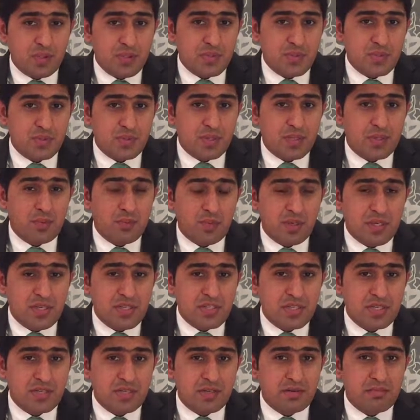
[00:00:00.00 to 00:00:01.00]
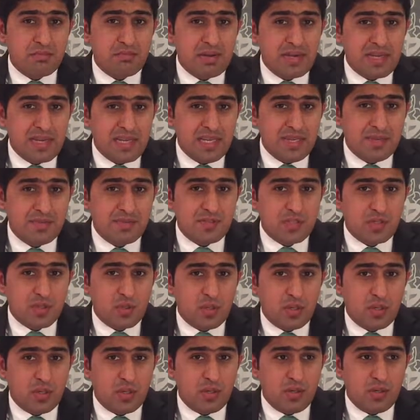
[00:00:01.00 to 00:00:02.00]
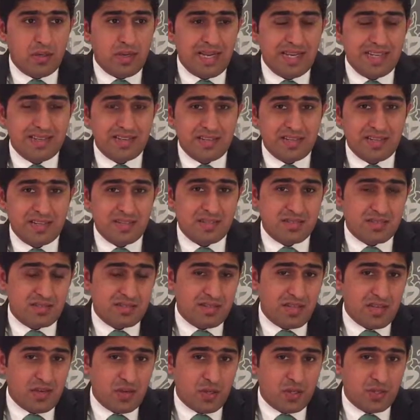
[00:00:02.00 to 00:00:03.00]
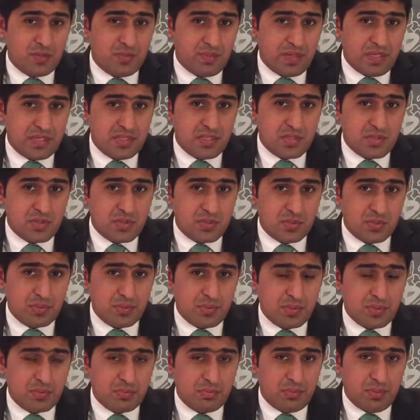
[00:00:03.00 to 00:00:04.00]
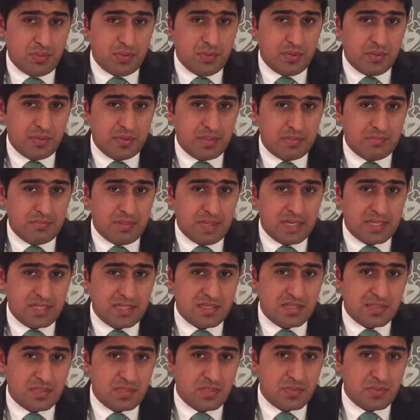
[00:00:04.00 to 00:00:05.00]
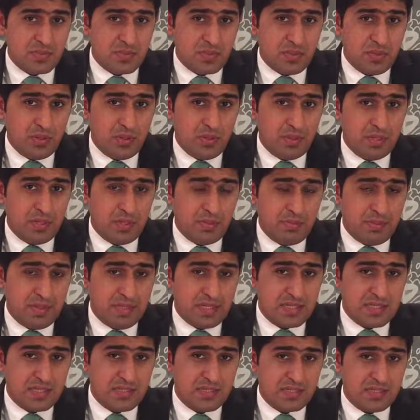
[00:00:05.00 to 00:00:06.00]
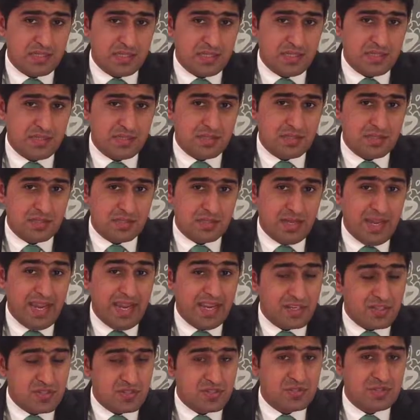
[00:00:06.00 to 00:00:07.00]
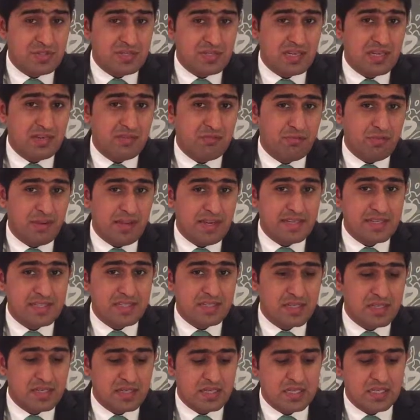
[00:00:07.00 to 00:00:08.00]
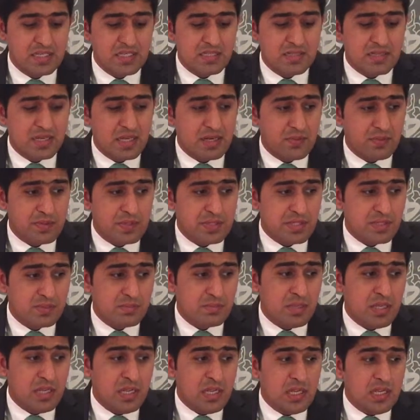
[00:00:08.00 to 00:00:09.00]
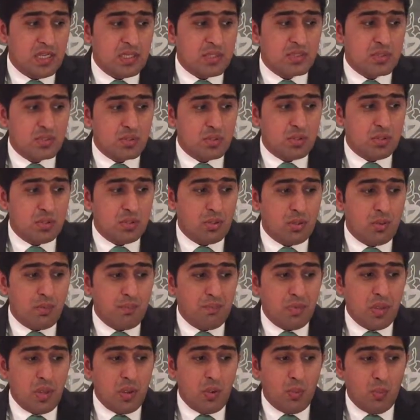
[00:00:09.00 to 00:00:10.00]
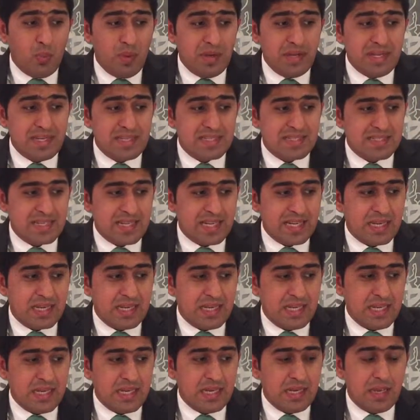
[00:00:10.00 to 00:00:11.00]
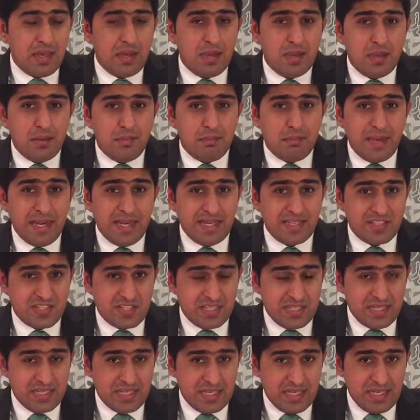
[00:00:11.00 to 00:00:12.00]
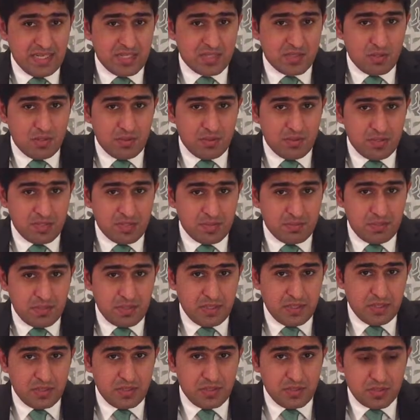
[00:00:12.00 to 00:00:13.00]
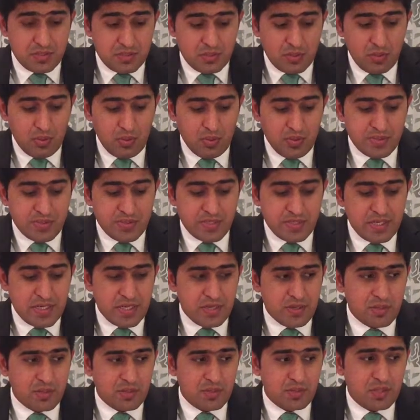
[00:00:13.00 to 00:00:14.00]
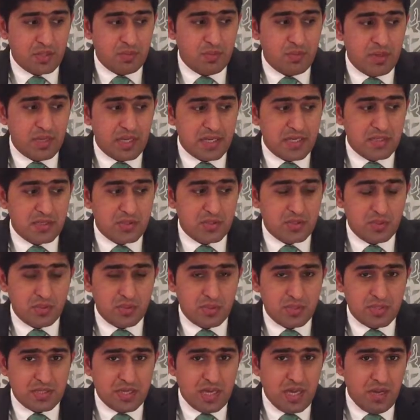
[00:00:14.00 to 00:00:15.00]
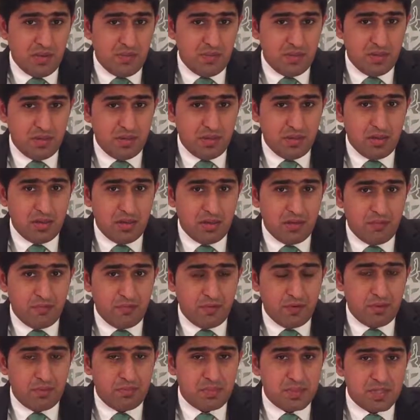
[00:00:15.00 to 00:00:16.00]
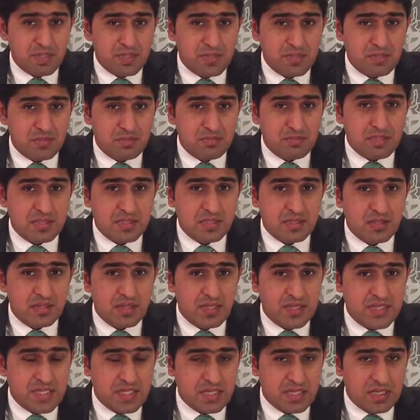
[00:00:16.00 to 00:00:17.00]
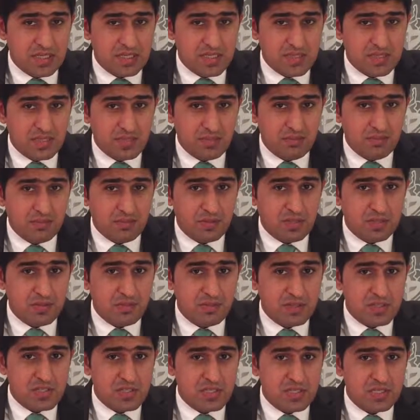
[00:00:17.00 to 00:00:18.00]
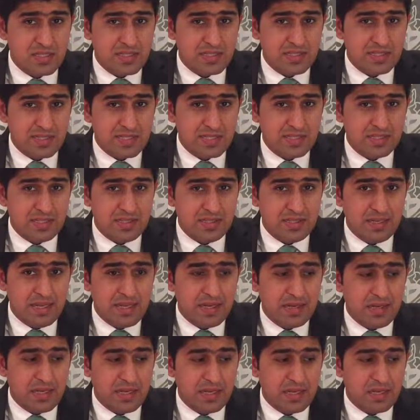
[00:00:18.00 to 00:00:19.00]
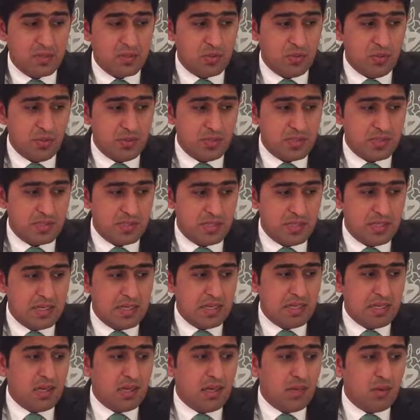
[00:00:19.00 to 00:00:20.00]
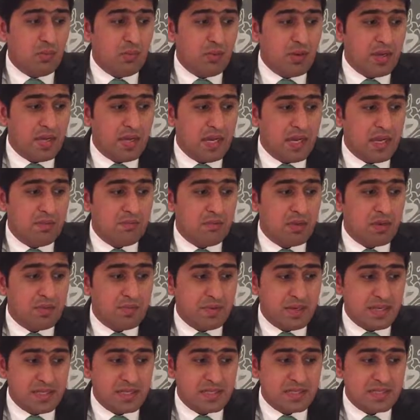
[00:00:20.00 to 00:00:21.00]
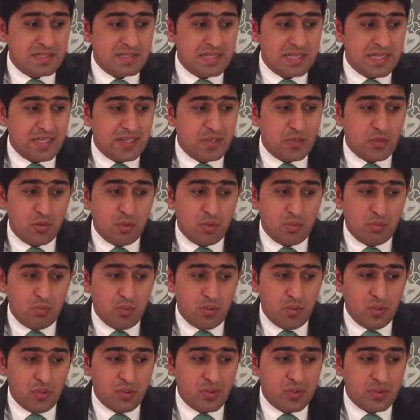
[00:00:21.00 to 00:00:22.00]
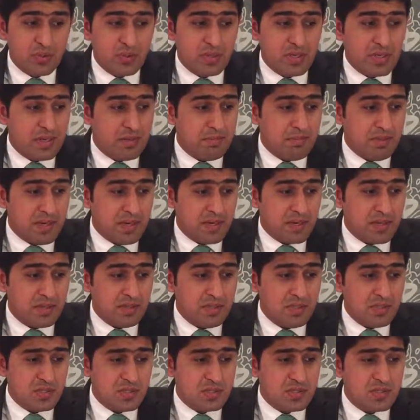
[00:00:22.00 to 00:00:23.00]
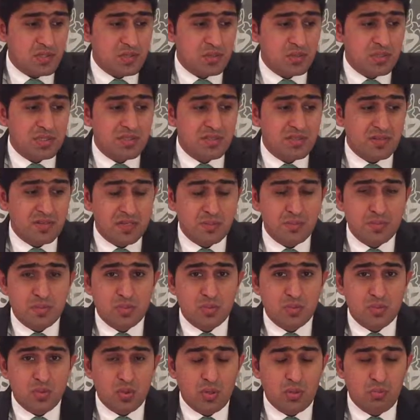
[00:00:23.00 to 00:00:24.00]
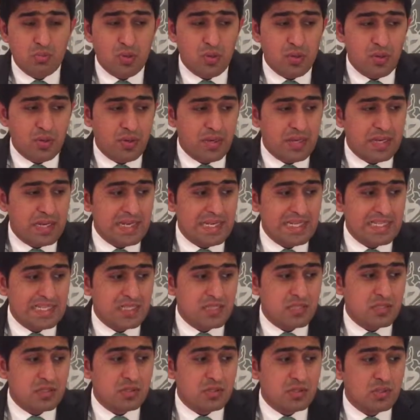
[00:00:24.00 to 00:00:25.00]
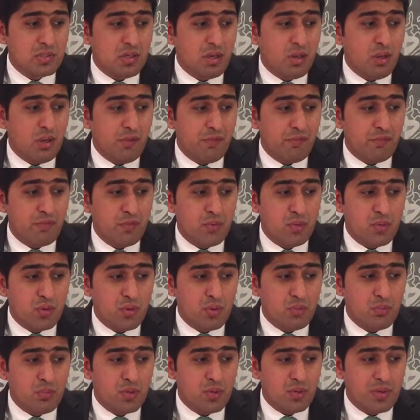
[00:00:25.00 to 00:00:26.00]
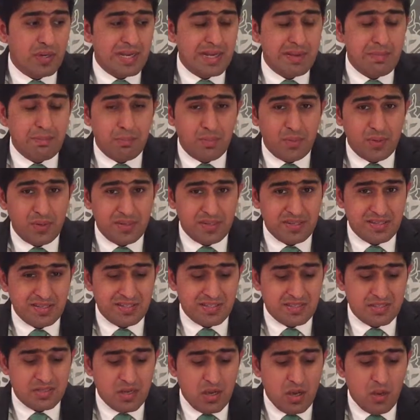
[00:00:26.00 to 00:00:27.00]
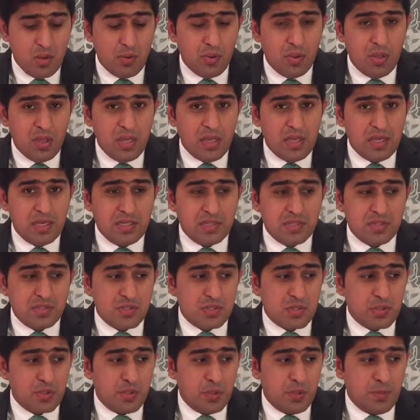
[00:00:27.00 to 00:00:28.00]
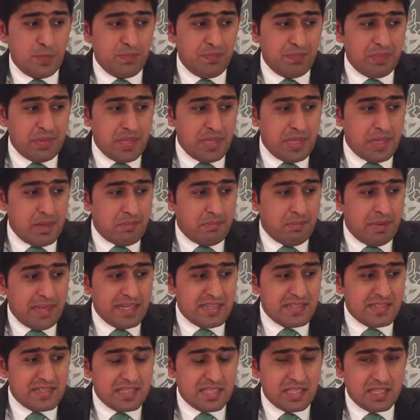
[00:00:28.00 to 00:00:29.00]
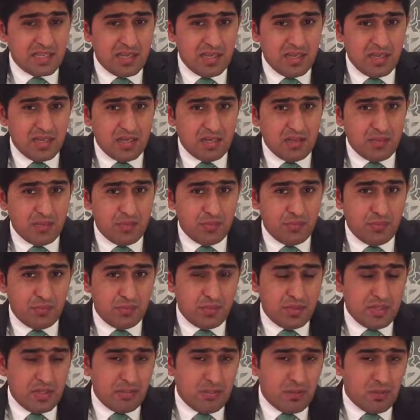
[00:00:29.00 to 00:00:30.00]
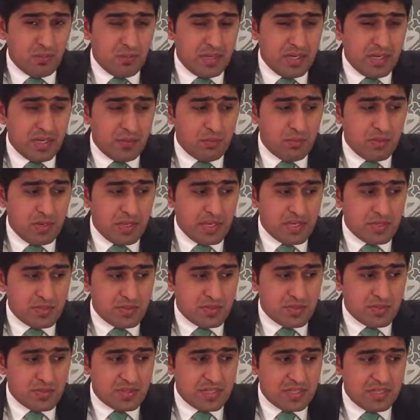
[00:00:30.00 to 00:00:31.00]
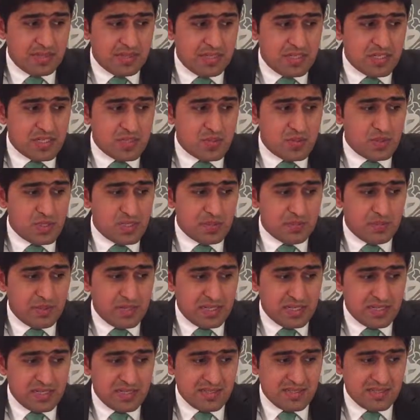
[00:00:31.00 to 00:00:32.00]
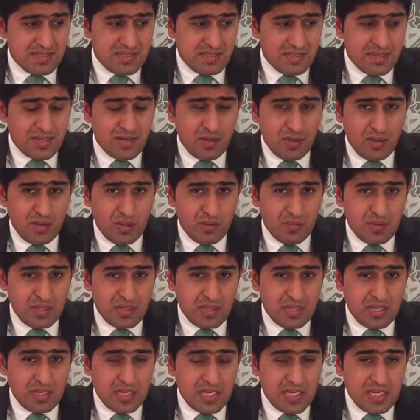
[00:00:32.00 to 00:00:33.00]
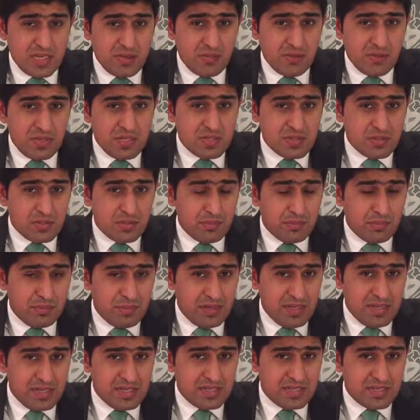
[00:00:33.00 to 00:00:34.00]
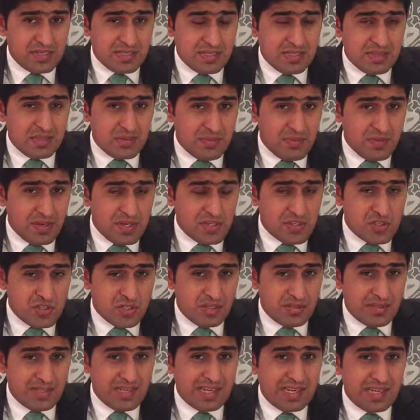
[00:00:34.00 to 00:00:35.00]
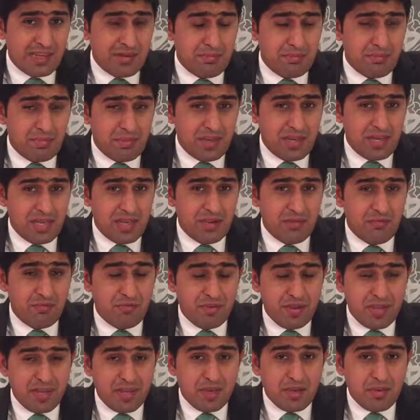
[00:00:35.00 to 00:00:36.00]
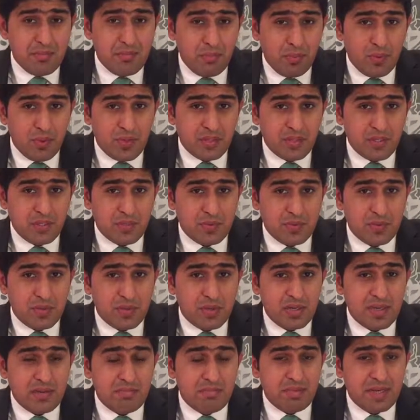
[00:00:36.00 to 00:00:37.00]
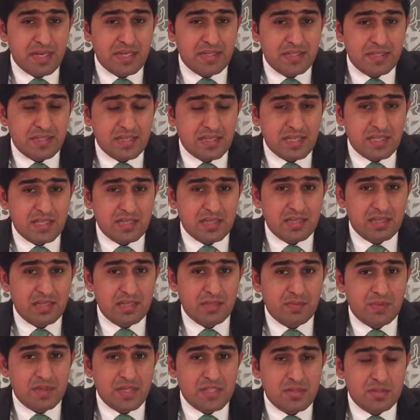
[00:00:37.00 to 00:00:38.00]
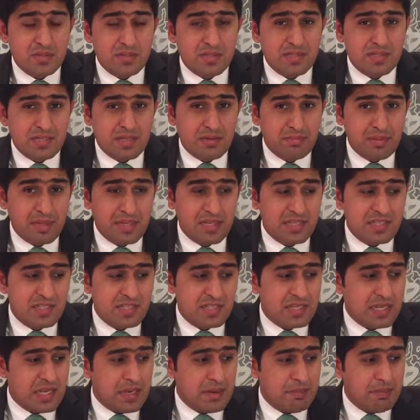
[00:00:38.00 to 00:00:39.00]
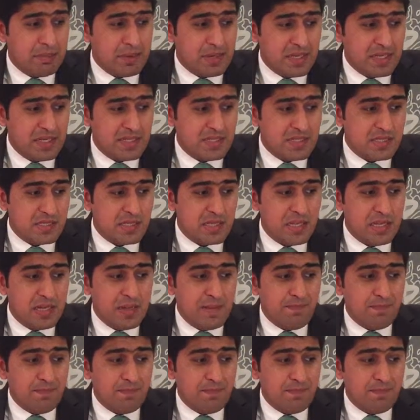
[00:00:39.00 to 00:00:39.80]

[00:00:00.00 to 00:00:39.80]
also in Washington believes, or at least they're not ready to support the Pakistan's role or Pakistan's actions in fighting against terrorism. So what exactly my take is on this whole scenario. So I would like to quote our Foreign Minister, Mr. Khaja Asif, in which he stated, and I quote, "We have already said no more to the Americans, so the Trump's no more is of no more importance now." So my take, number one, I would like to say that US Pakistan, along with the regional players in the region, they can play a very important role in maintaining regional stability and peace.